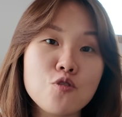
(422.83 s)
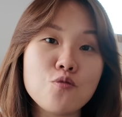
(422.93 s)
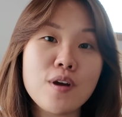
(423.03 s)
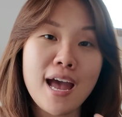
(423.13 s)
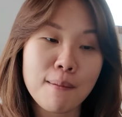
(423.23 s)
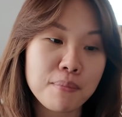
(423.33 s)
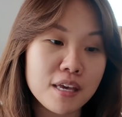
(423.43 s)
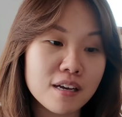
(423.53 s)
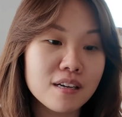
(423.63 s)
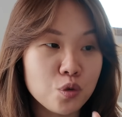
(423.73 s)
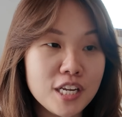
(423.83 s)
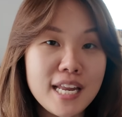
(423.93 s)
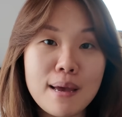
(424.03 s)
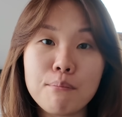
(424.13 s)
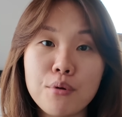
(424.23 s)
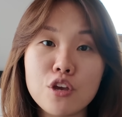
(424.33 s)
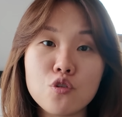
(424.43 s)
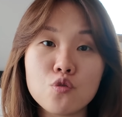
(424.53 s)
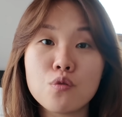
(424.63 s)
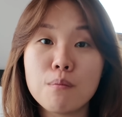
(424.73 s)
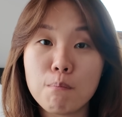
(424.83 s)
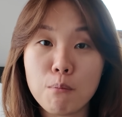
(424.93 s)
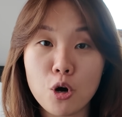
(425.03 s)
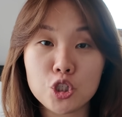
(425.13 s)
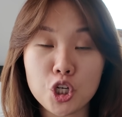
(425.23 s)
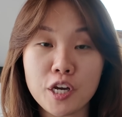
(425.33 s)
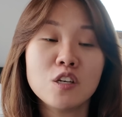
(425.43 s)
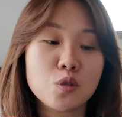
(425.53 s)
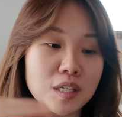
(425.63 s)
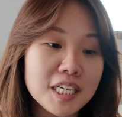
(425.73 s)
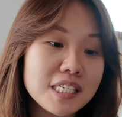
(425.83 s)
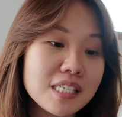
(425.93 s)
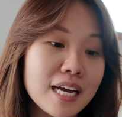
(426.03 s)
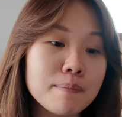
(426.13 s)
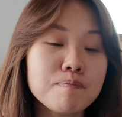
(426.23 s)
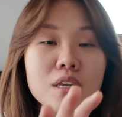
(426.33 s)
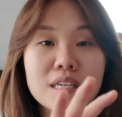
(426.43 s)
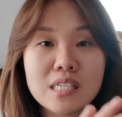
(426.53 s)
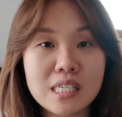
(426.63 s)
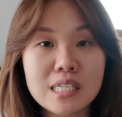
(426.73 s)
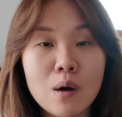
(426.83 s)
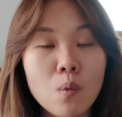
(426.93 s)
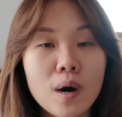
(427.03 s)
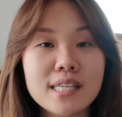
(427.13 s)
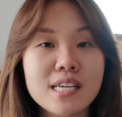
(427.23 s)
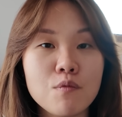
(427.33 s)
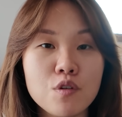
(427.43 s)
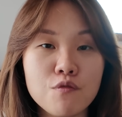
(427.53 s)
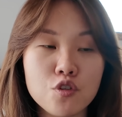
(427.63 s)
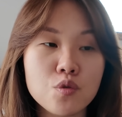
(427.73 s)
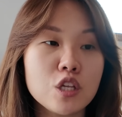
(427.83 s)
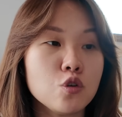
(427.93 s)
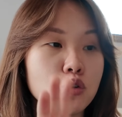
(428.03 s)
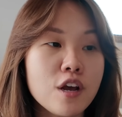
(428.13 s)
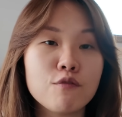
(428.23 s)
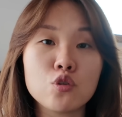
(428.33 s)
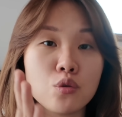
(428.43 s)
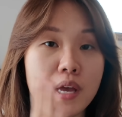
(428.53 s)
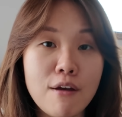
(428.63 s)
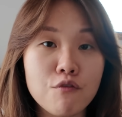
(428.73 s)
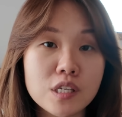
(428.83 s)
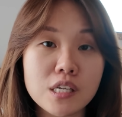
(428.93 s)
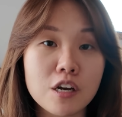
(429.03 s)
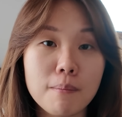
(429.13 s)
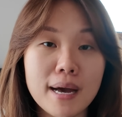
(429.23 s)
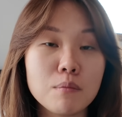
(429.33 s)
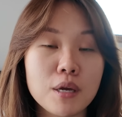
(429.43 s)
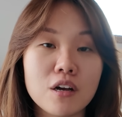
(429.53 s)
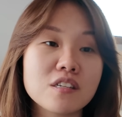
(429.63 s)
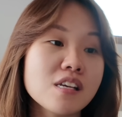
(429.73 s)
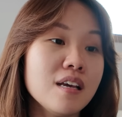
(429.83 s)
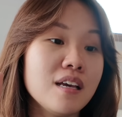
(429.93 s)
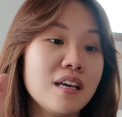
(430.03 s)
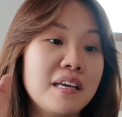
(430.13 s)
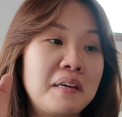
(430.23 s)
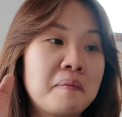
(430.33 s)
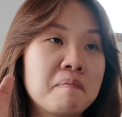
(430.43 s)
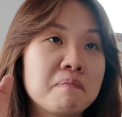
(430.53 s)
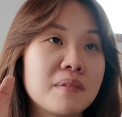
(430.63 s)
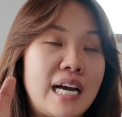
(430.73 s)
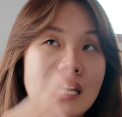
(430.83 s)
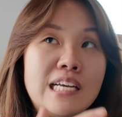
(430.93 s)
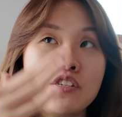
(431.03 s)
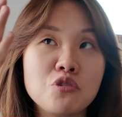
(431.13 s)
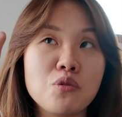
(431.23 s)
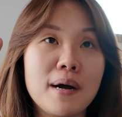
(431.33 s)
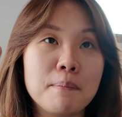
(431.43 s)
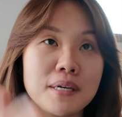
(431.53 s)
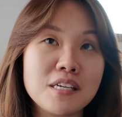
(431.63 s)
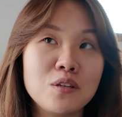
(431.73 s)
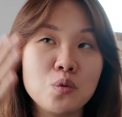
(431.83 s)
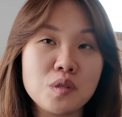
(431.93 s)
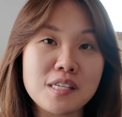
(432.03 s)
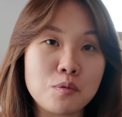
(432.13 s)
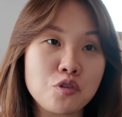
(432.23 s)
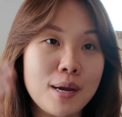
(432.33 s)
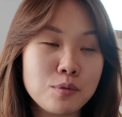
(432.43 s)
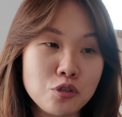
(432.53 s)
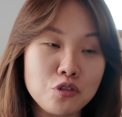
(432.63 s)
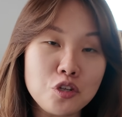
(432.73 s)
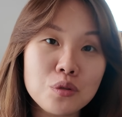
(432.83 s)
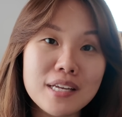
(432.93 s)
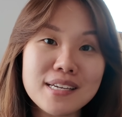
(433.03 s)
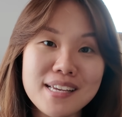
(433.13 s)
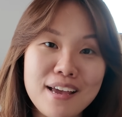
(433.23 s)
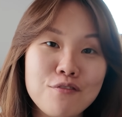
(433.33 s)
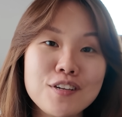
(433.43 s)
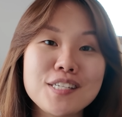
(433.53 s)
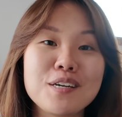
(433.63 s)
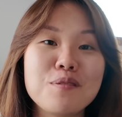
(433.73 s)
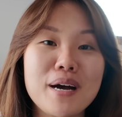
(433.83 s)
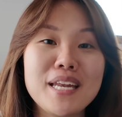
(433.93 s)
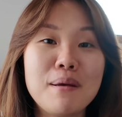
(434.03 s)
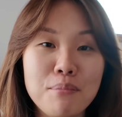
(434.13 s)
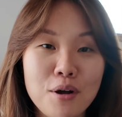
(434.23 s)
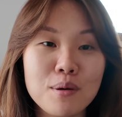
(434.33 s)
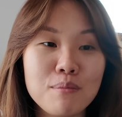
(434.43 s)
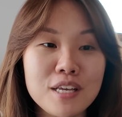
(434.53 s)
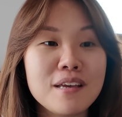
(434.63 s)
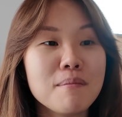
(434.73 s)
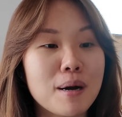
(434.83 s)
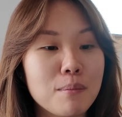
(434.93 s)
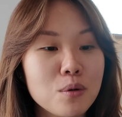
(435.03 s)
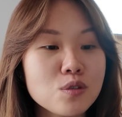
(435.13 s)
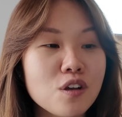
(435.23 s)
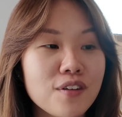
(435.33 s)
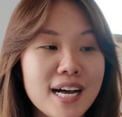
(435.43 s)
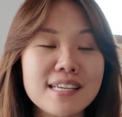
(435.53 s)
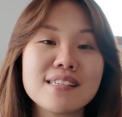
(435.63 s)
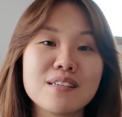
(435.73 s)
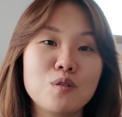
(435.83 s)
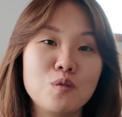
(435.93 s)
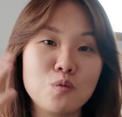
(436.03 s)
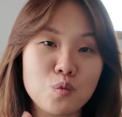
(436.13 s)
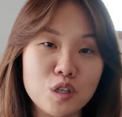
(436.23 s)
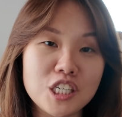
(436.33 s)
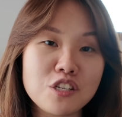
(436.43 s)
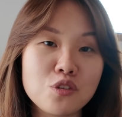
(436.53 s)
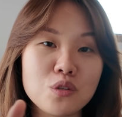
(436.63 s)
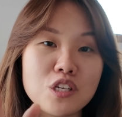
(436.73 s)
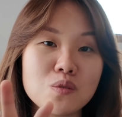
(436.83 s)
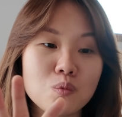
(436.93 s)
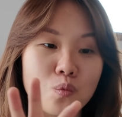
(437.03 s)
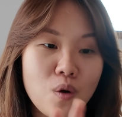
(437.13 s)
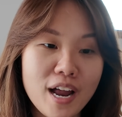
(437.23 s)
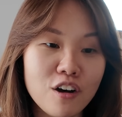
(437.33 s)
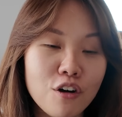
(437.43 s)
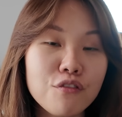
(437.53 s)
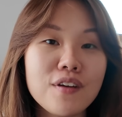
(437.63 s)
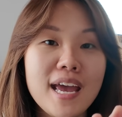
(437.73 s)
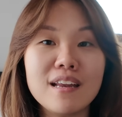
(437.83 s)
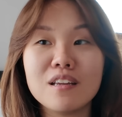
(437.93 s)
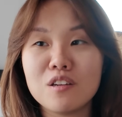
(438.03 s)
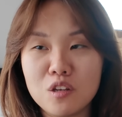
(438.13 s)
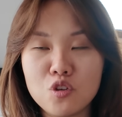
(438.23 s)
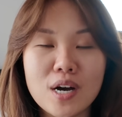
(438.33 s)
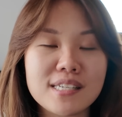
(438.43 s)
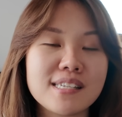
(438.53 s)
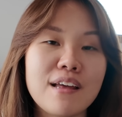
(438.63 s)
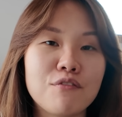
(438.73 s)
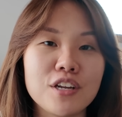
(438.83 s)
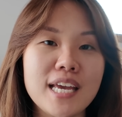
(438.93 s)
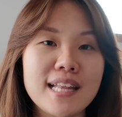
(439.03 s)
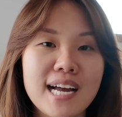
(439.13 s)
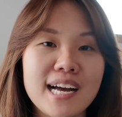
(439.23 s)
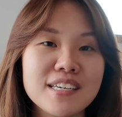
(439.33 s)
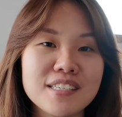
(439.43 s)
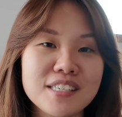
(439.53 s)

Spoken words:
you happier? Wouldn't that bring you more joy? So take this time, sit down once and review it. You don't have to do it every single month, because unless you are a person who subscribes to new things every single month, then probably, but most of us will just do this one-off and you are set for the entire